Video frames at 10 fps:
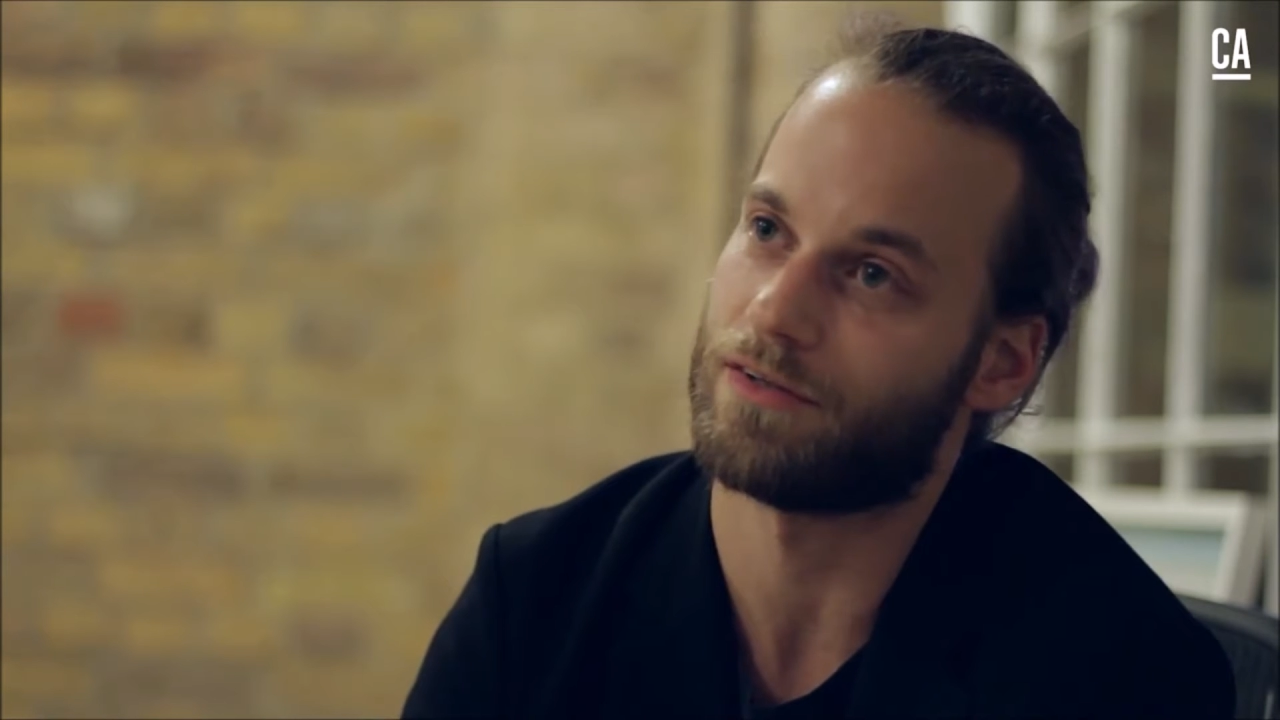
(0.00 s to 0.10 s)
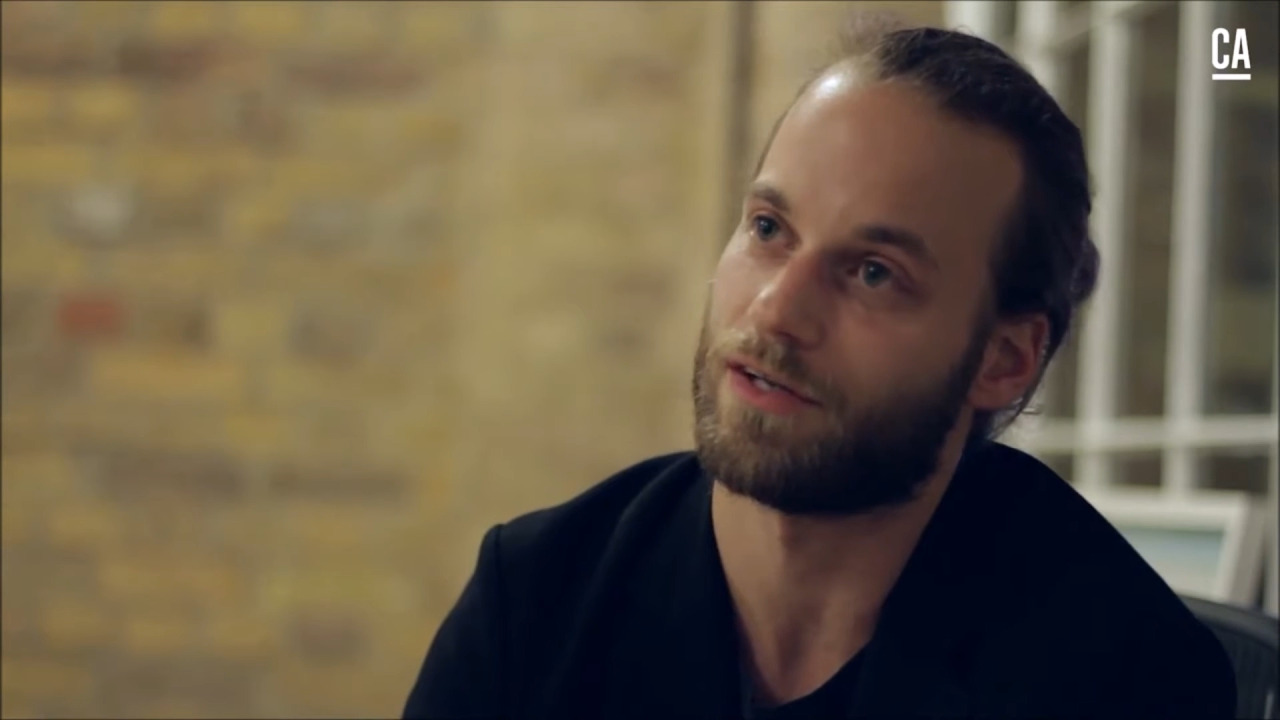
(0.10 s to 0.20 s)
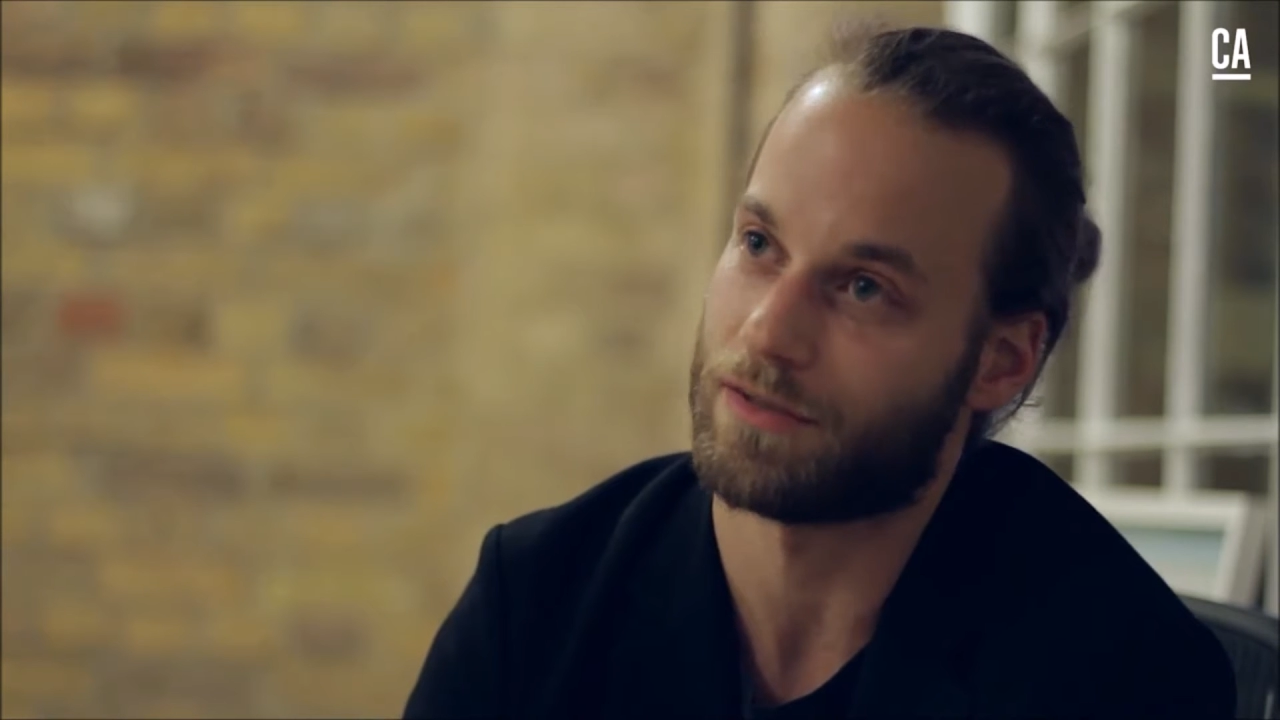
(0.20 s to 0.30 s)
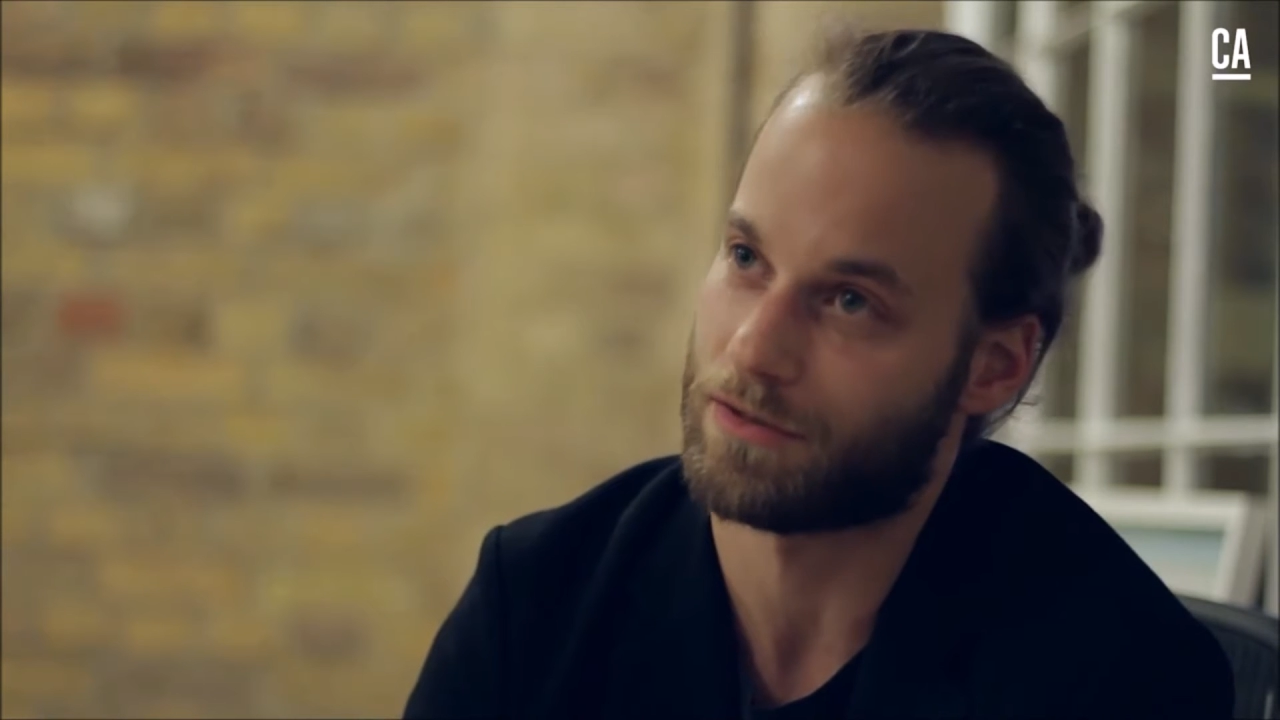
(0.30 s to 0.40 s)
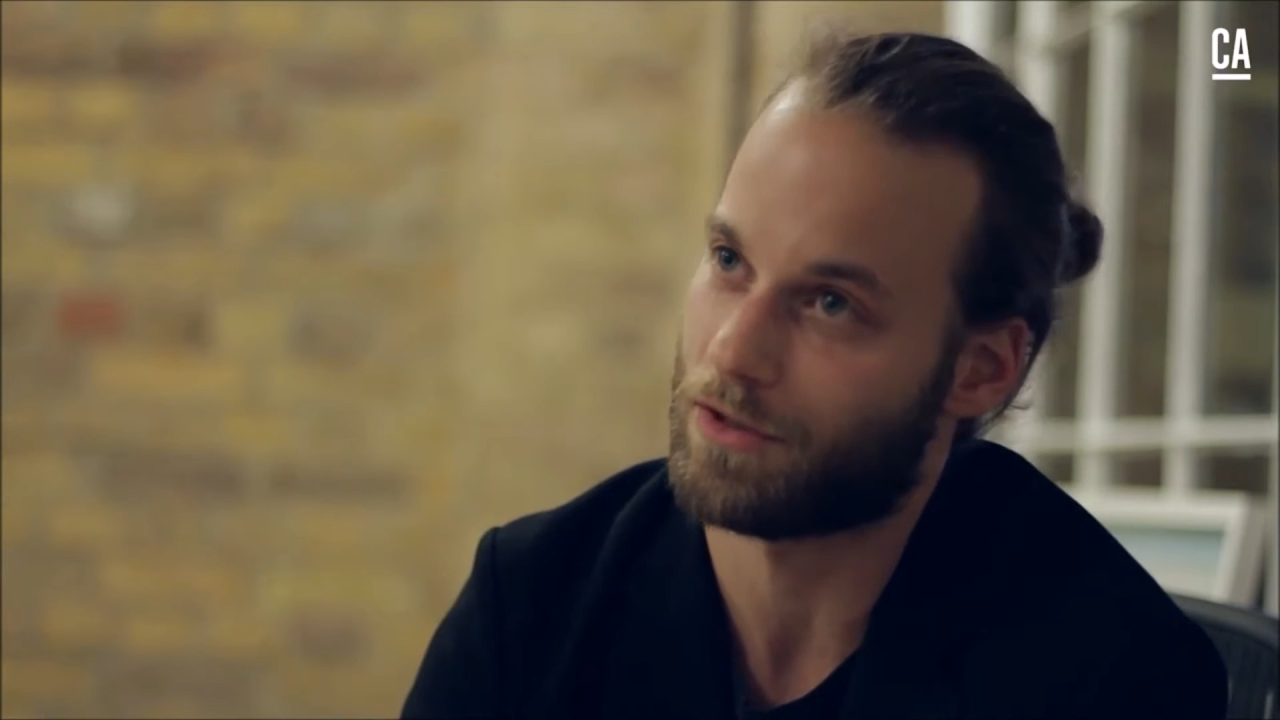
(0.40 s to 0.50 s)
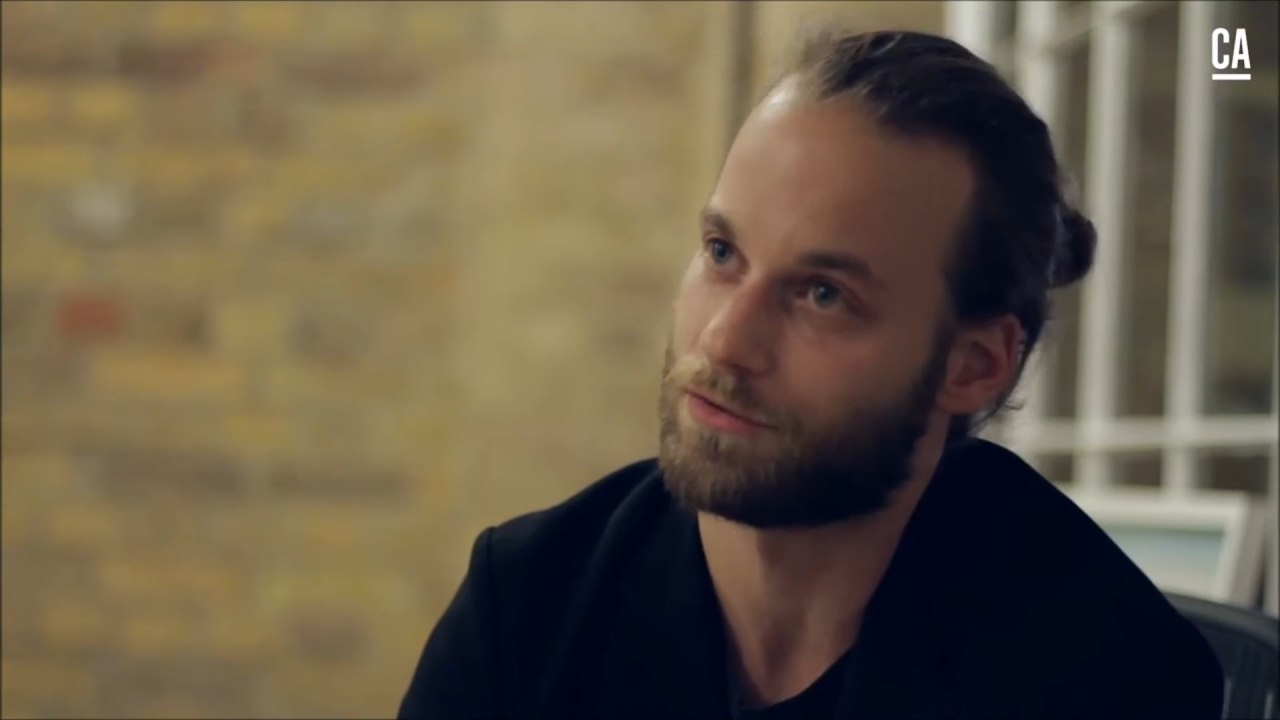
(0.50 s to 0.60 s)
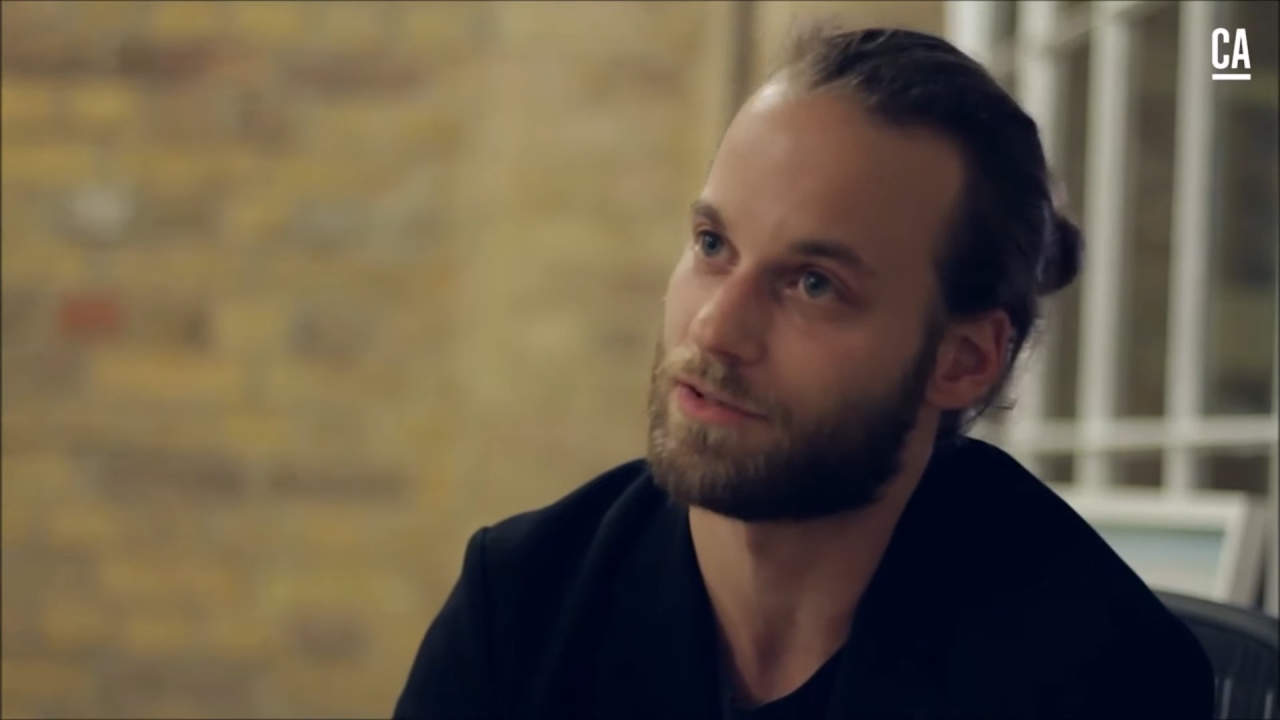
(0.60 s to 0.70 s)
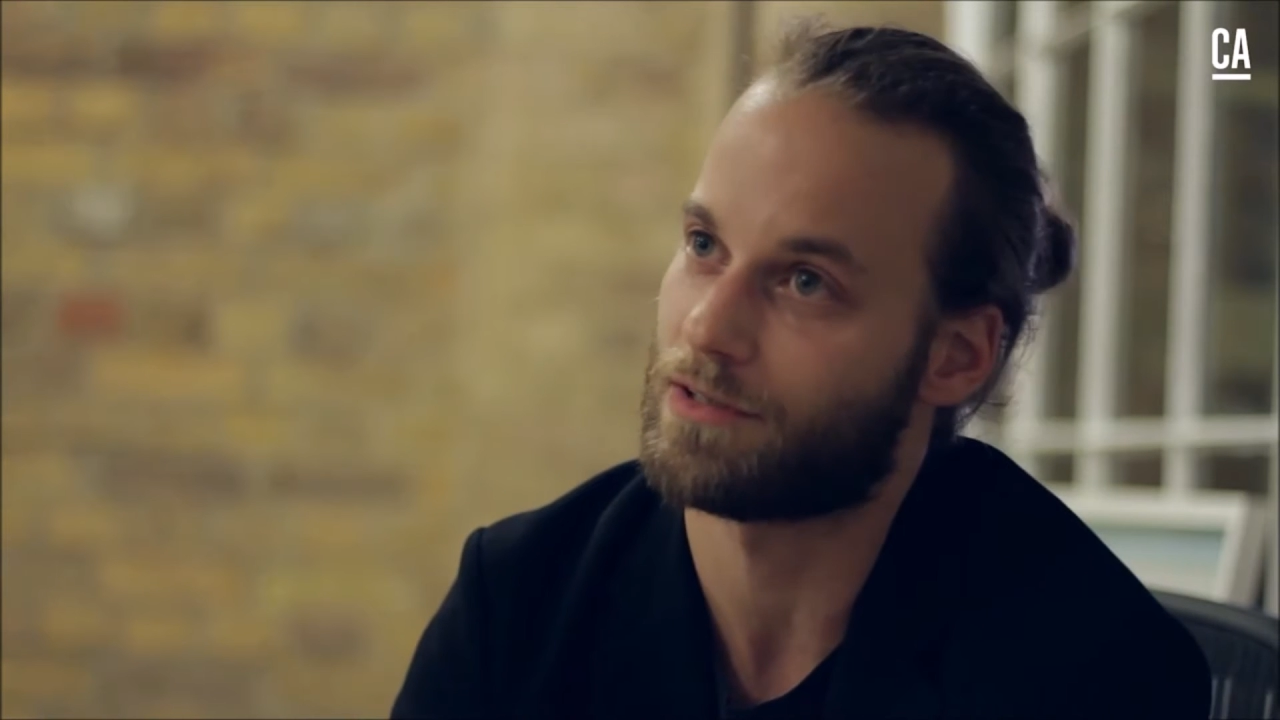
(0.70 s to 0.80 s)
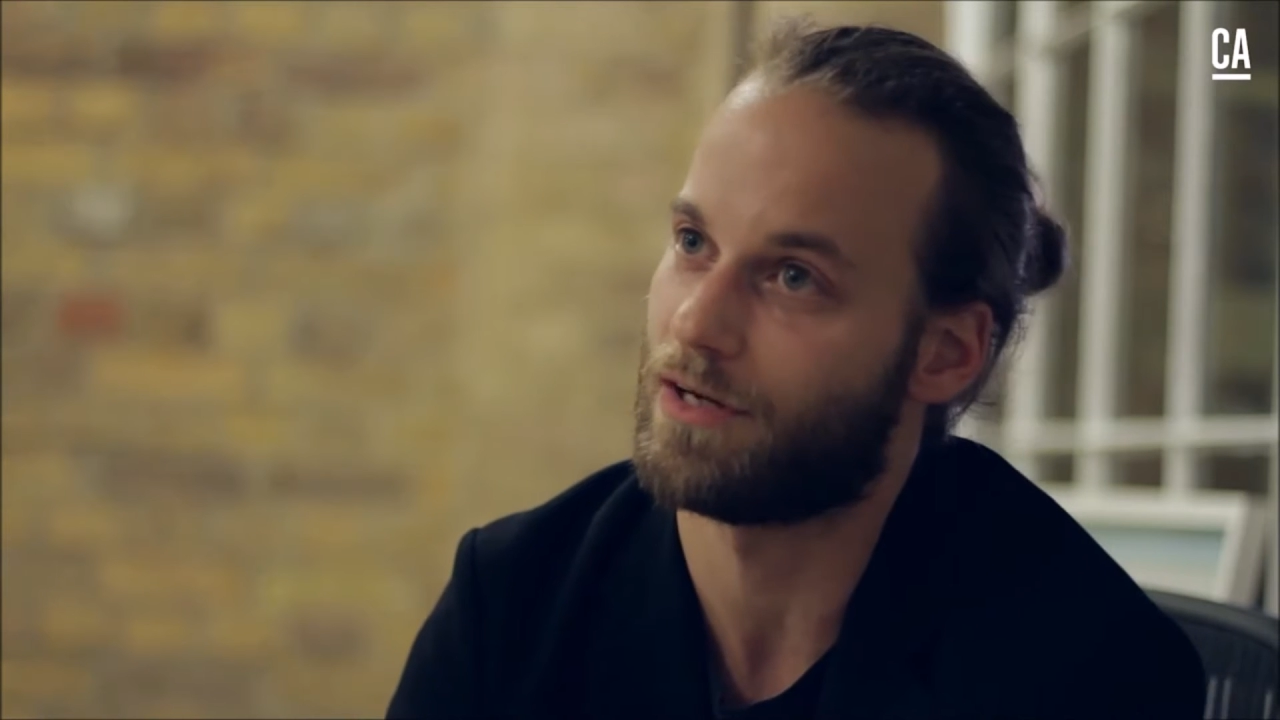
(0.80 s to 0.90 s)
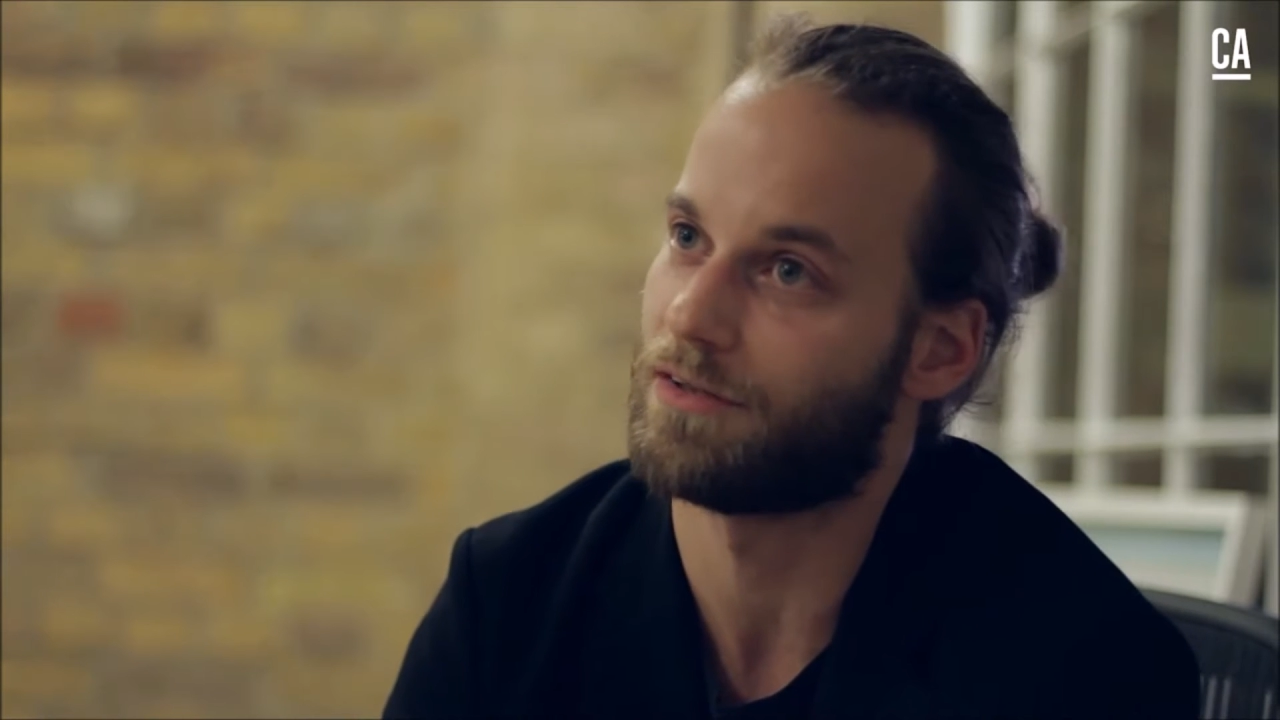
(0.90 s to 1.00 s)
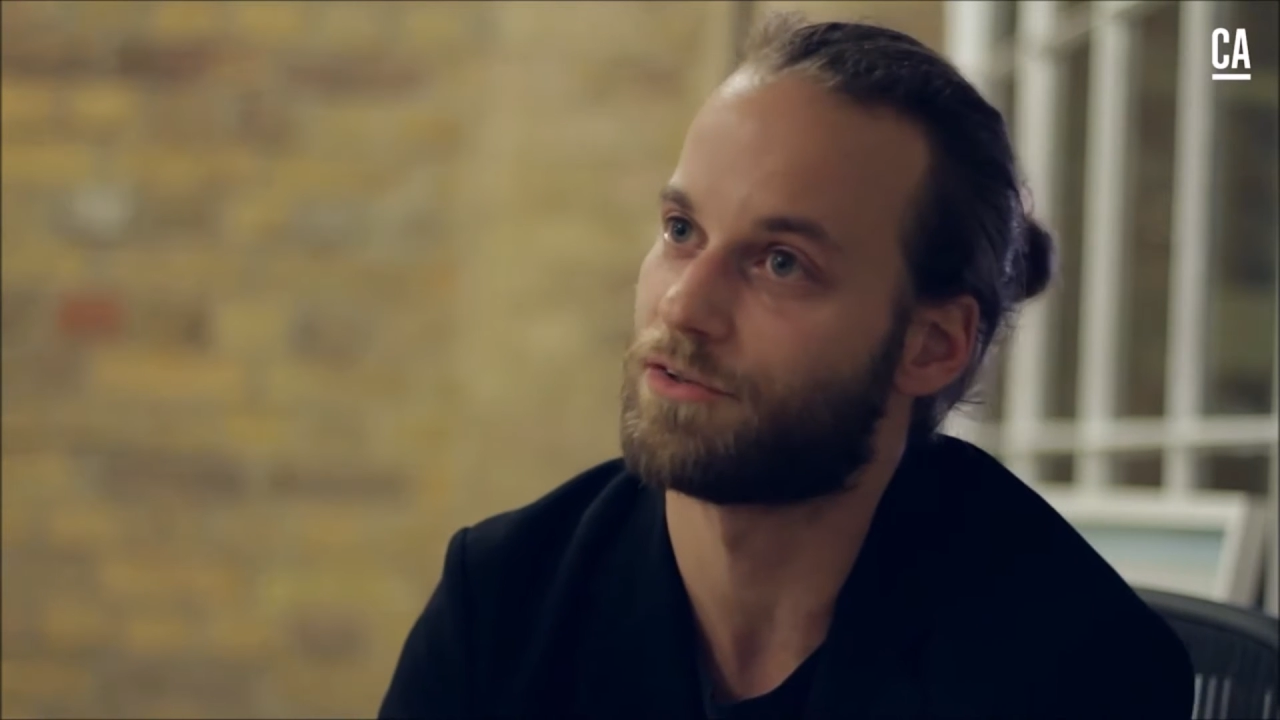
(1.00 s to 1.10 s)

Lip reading: Like going to the client,